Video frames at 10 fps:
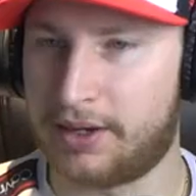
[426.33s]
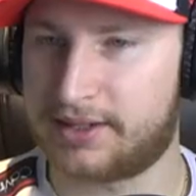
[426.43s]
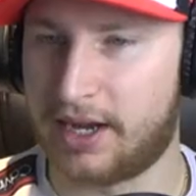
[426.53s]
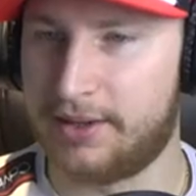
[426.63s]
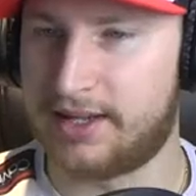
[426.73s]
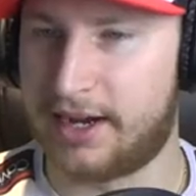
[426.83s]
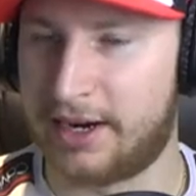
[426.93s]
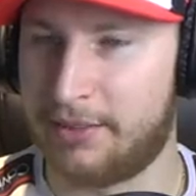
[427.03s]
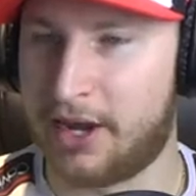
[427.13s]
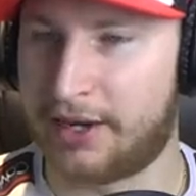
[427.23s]
Puck's coming down.
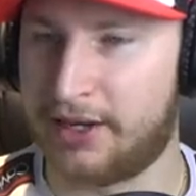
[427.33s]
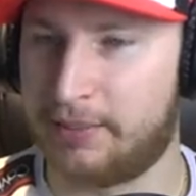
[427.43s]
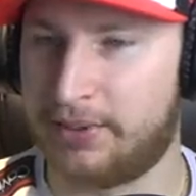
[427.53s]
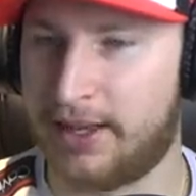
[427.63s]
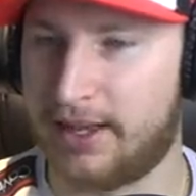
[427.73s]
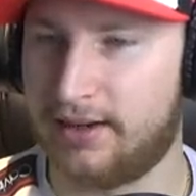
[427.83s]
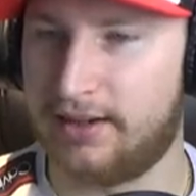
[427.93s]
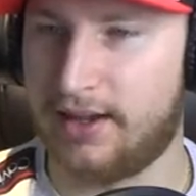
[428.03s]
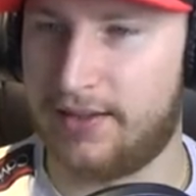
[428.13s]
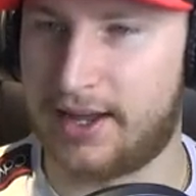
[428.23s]
I'm not going to play it
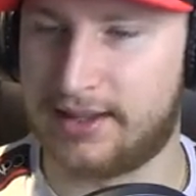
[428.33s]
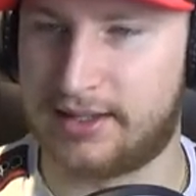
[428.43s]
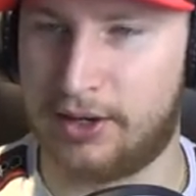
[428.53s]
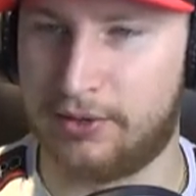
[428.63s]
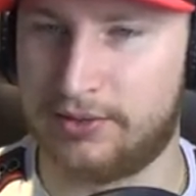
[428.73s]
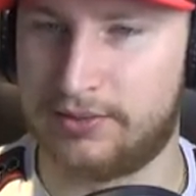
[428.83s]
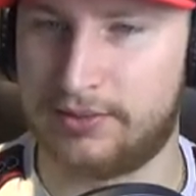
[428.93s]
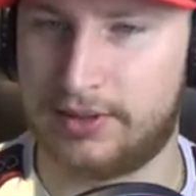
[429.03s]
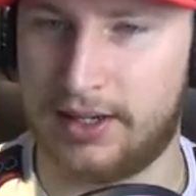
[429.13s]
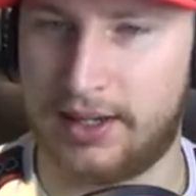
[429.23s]
in that zone.
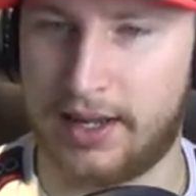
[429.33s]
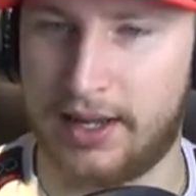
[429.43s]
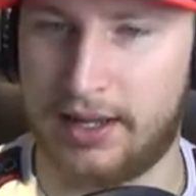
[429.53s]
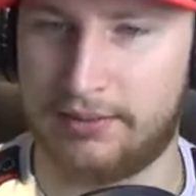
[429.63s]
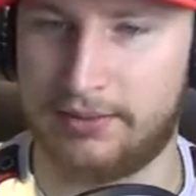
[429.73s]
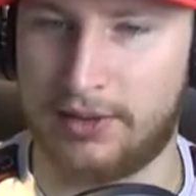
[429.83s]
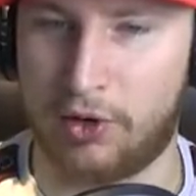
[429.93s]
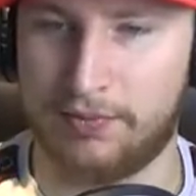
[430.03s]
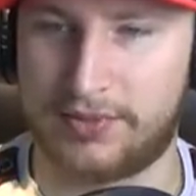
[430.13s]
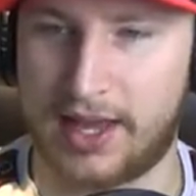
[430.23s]
I uh,
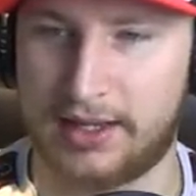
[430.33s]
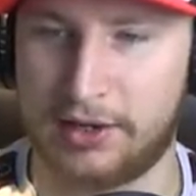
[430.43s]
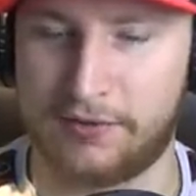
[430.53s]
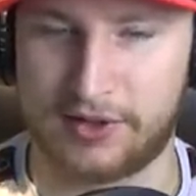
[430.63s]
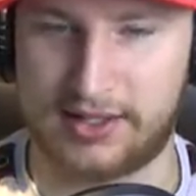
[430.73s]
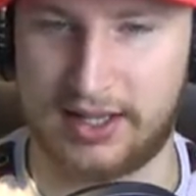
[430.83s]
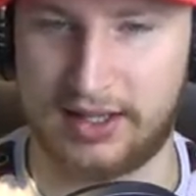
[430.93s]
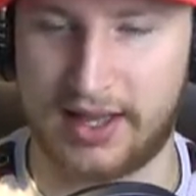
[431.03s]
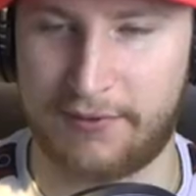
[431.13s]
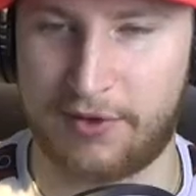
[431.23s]
Nope. Thank you for
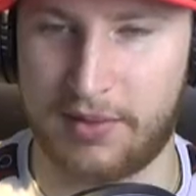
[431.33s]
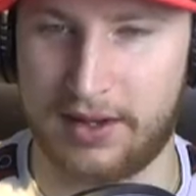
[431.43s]
stealing that from